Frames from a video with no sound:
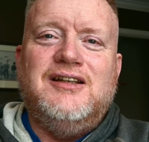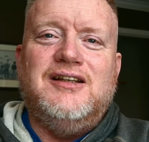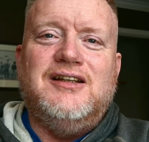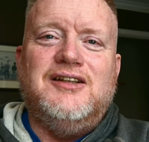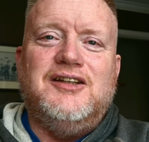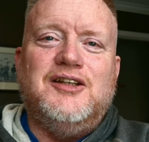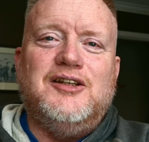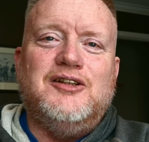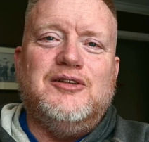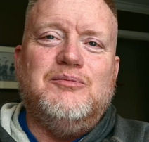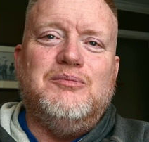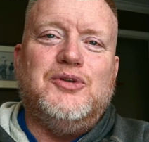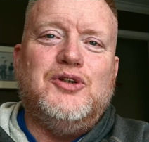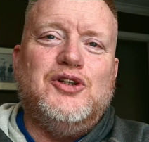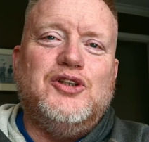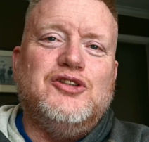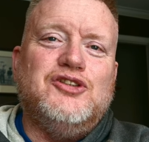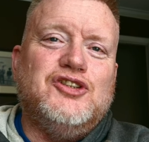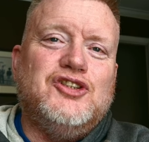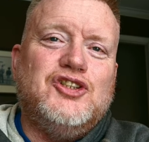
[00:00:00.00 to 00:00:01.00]
and hearing
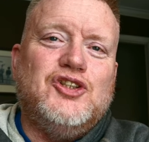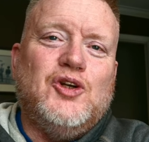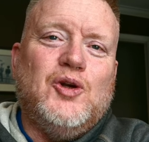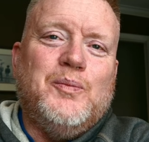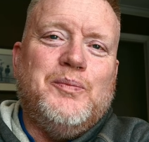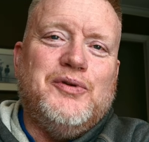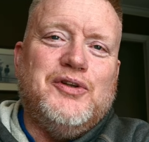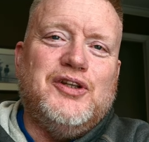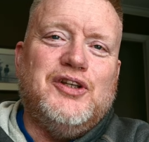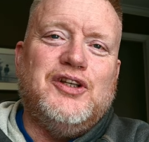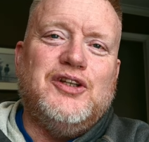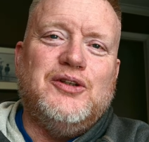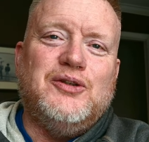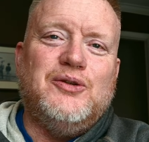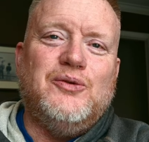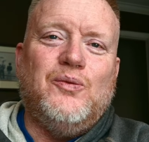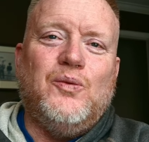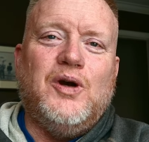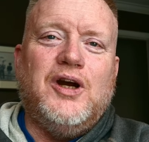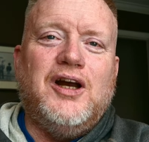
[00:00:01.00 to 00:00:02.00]
birds
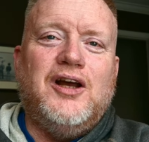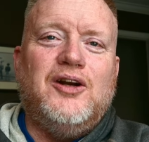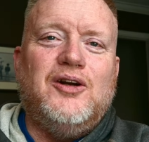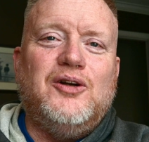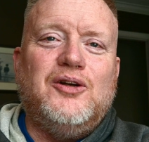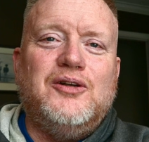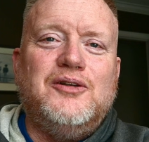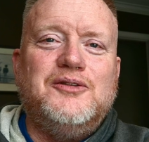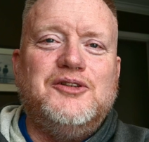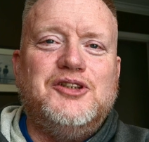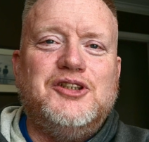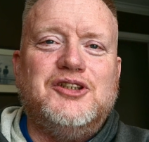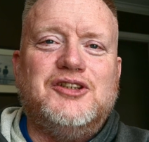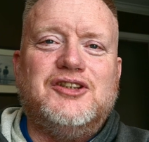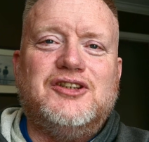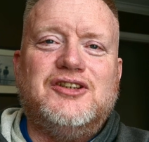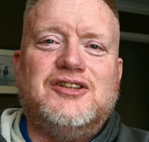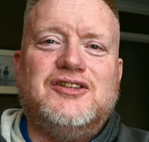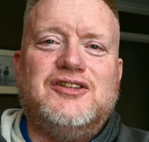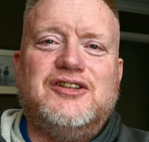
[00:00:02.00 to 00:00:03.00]
chirping, water
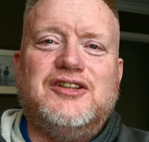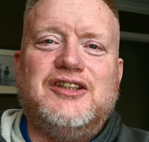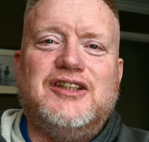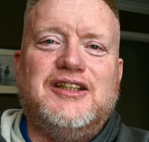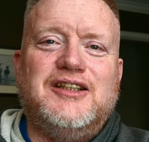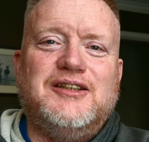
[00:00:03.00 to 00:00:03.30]
just